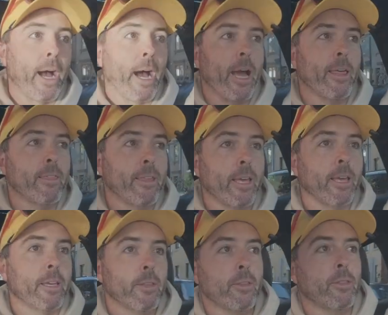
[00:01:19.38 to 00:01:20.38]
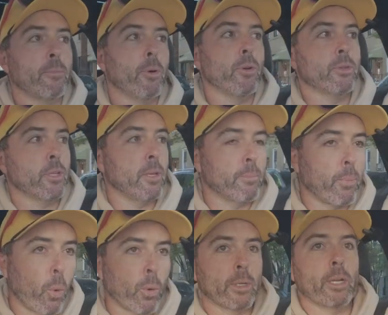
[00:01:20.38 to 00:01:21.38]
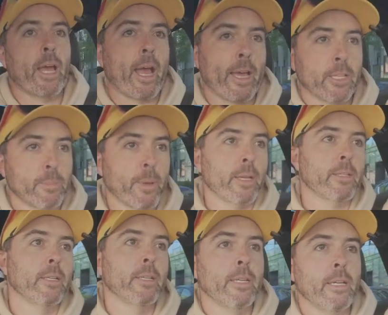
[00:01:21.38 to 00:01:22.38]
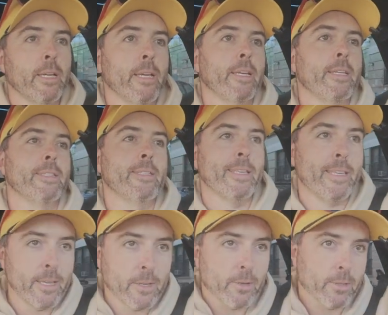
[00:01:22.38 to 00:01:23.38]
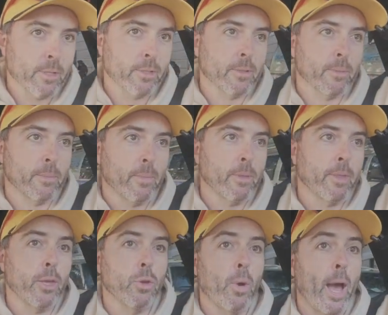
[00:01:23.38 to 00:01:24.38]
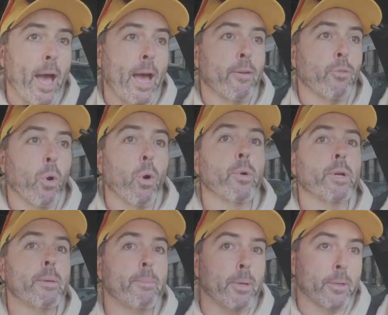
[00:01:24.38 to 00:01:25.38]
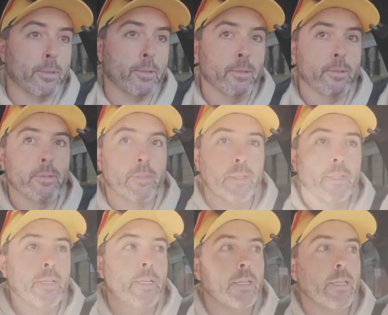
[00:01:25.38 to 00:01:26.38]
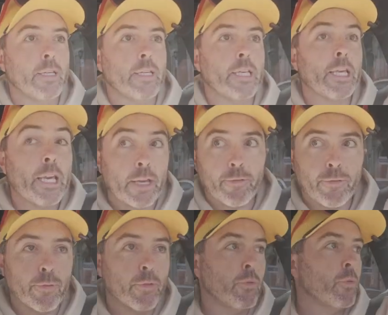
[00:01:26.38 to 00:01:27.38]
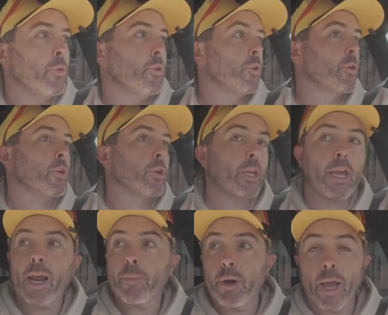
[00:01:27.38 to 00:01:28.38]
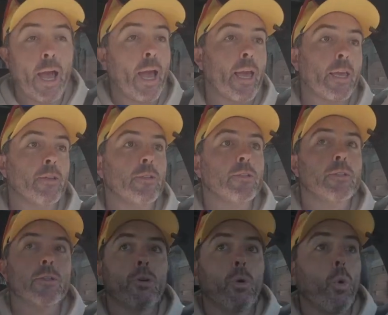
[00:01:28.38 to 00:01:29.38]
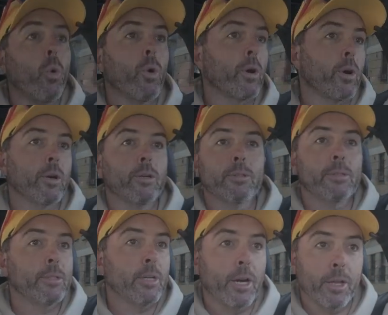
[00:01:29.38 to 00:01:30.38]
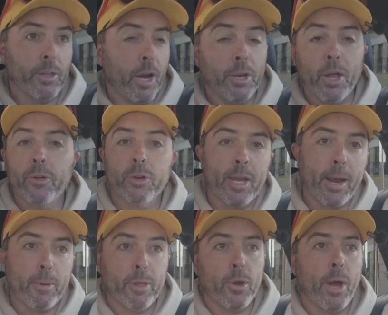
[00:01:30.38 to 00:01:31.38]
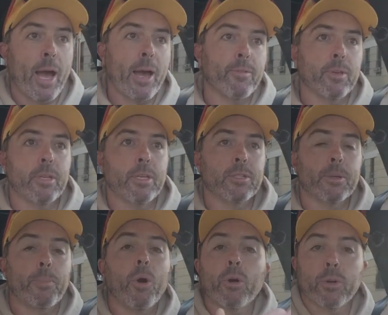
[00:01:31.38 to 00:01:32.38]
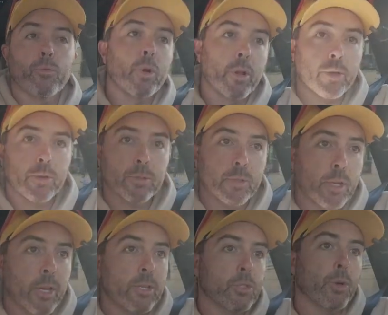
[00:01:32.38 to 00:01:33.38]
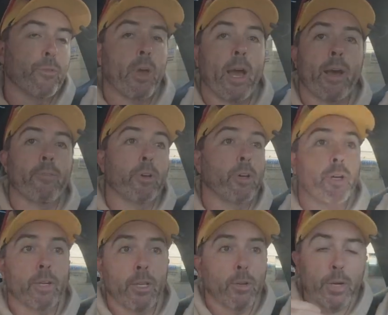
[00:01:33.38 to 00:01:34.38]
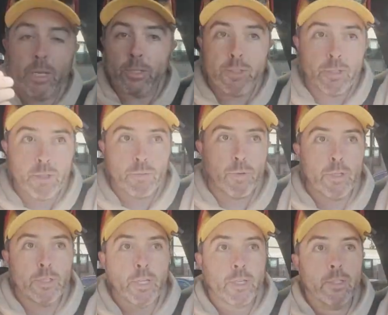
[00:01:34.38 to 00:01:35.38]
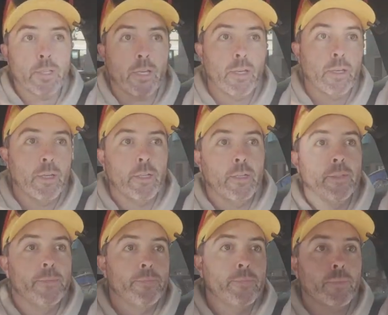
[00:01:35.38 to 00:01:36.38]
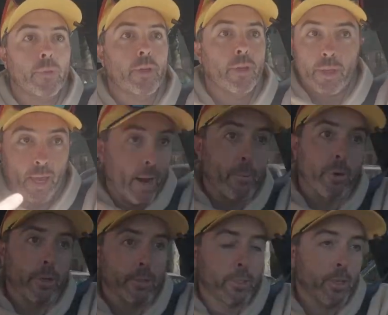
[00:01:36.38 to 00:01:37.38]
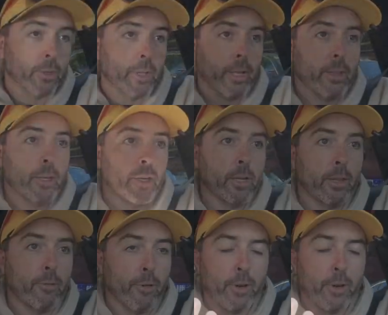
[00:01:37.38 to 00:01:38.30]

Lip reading: I think the most important aspect is the ecosystem that you have already built. If your camera A or another camera that you have is a part of one of those. So if you have an Insta360 camera, you know, like the